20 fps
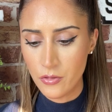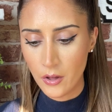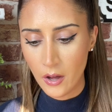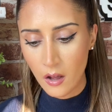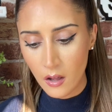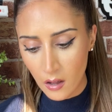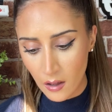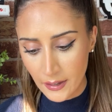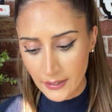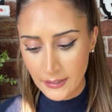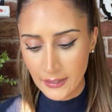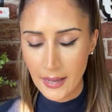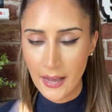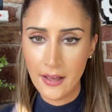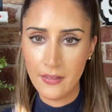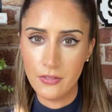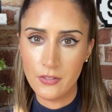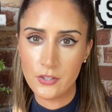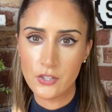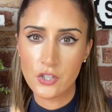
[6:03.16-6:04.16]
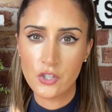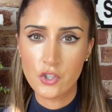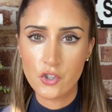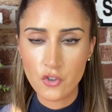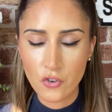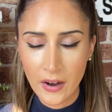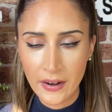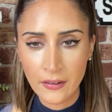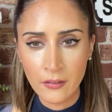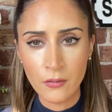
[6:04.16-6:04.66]
the height and the
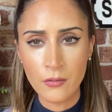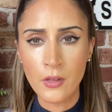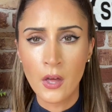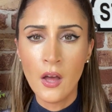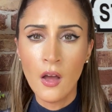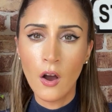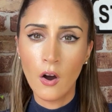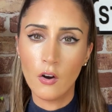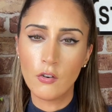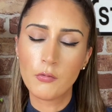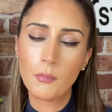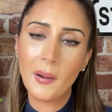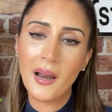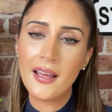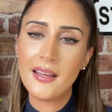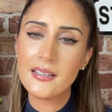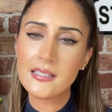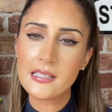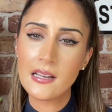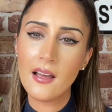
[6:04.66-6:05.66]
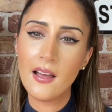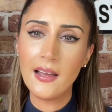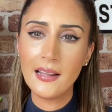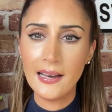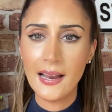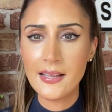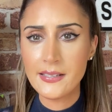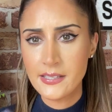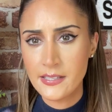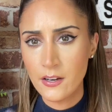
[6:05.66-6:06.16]
strength of players like
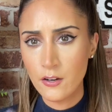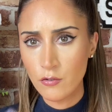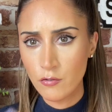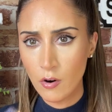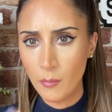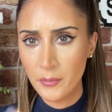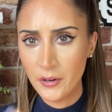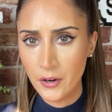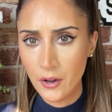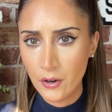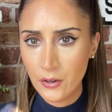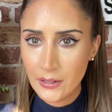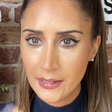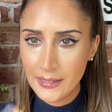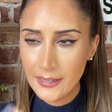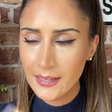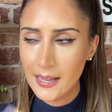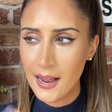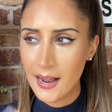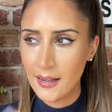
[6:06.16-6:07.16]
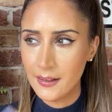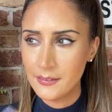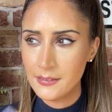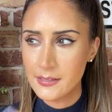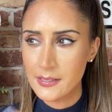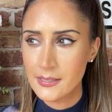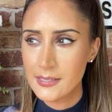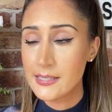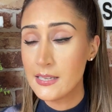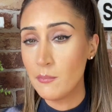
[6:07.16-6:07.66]
Alessio Romagnoli and
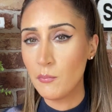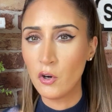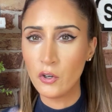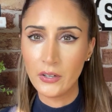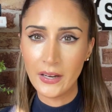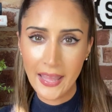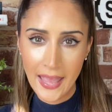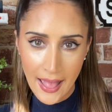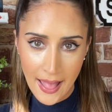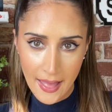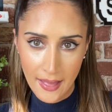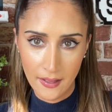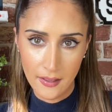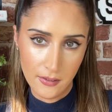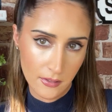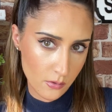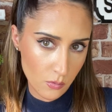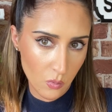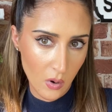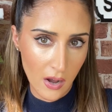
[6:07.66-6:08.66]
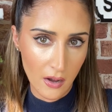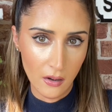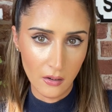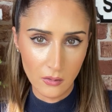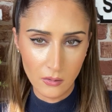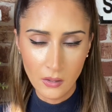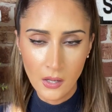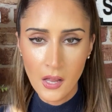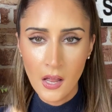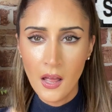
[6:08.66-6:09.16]
Simon Kjær as
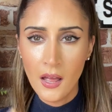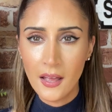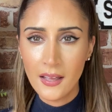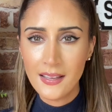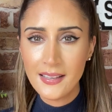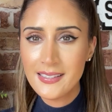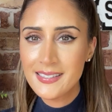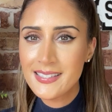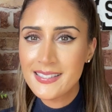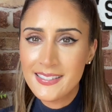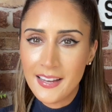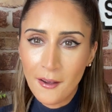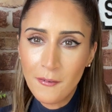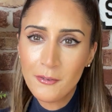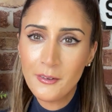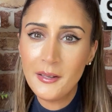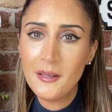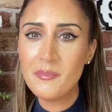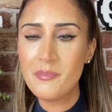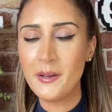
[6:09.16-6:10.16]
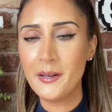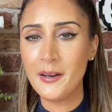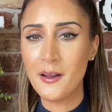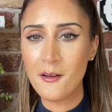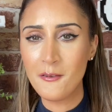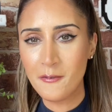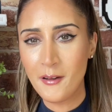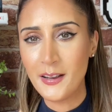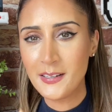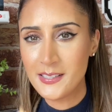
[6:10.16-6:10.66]
well. It's definitely been
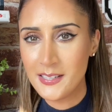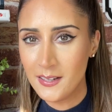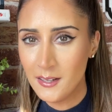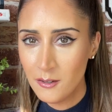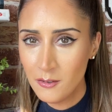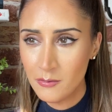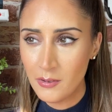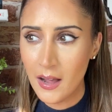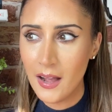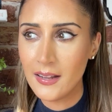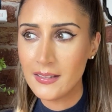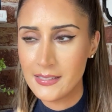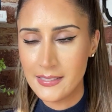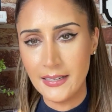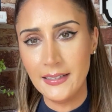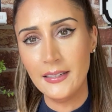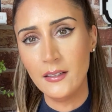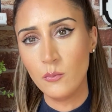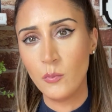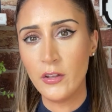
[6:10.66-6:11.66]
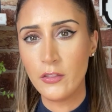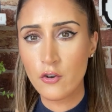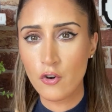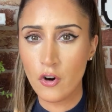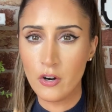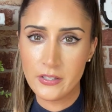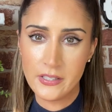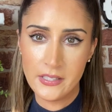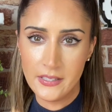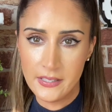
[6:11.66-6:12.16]
effective at dealing with
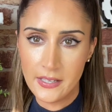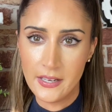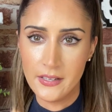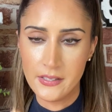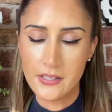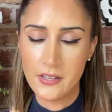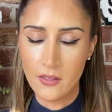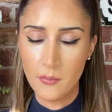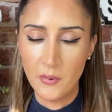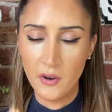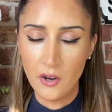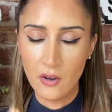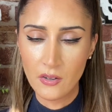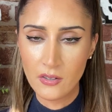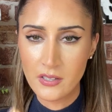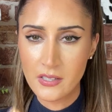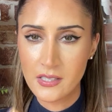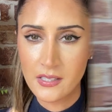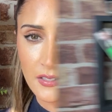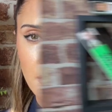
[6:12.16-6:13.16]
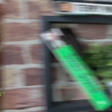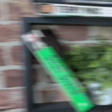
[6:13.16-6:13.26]
crosses into the box.